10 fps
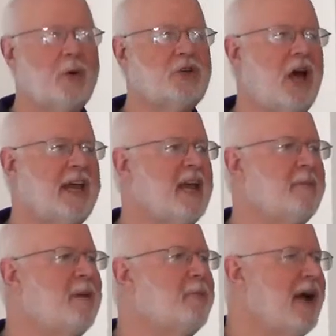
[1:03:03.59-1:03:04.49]
We're talking
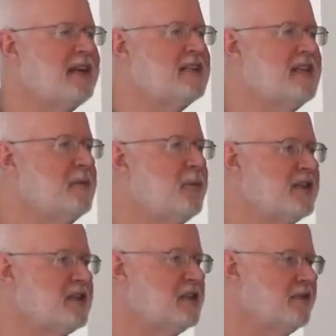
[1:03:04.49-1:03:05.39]
about practicing the
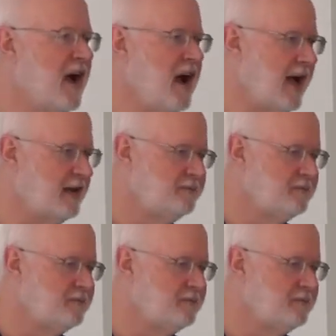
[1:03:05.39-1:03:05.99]
presence of God.